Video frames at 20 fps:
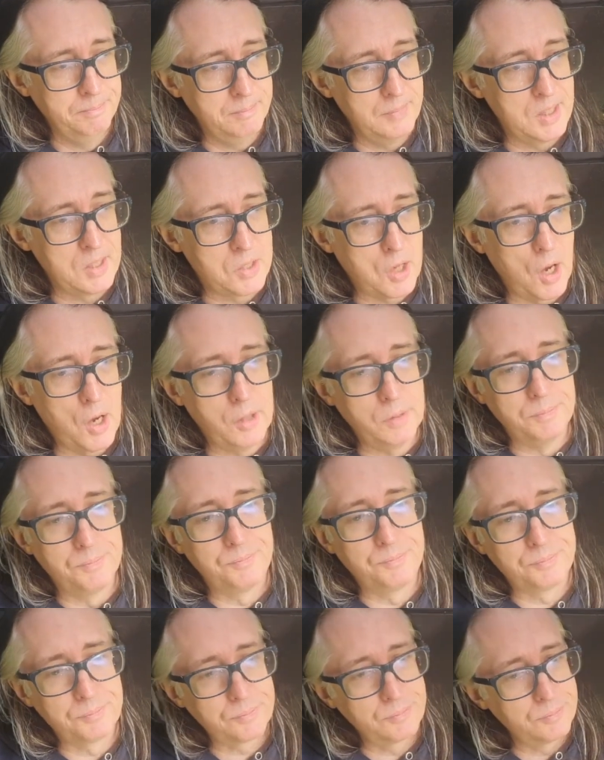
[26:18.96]
So,
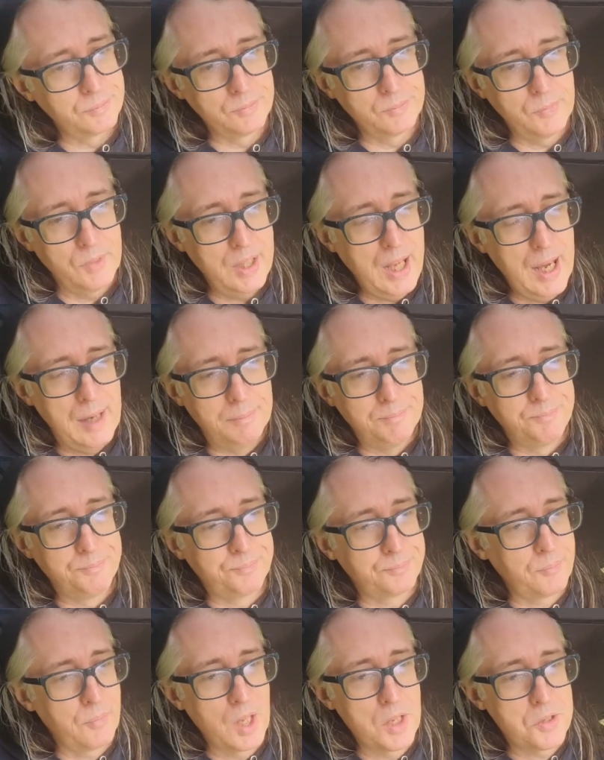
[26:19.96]
yeah.
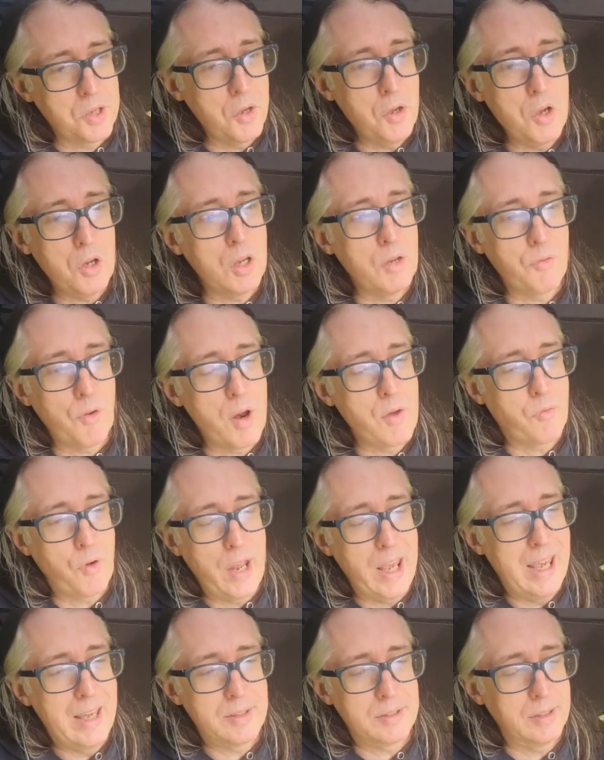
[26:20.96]
So you could very, very
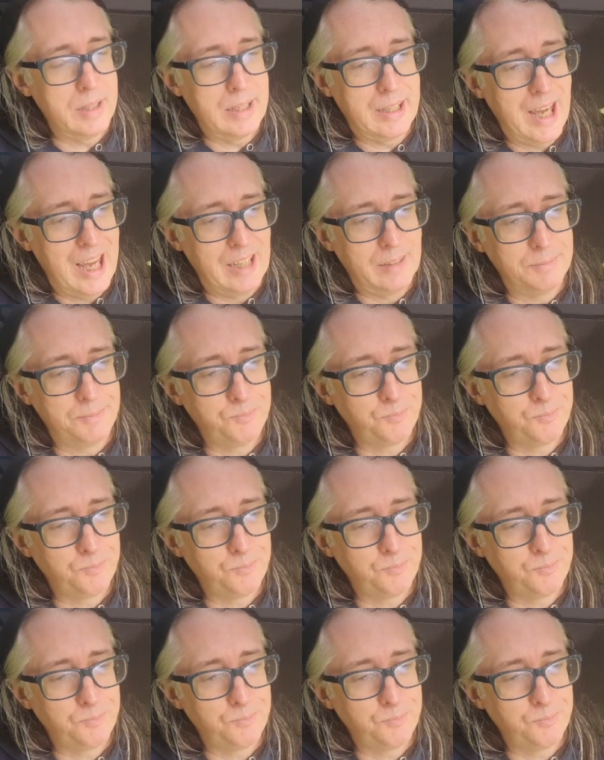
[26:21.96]
easily get